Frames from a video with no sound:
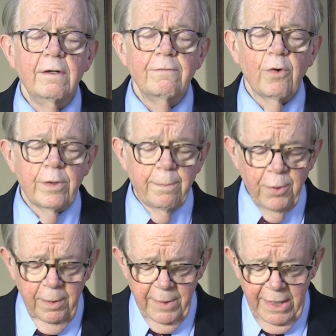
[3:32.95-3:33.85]
for the
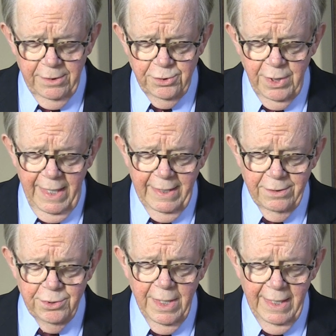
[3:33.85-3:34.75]
permanent
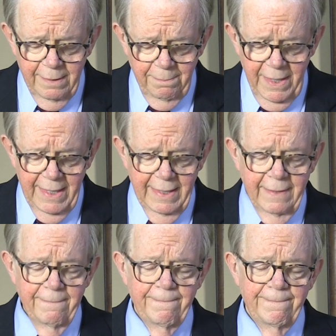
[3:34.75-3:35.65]
change in me.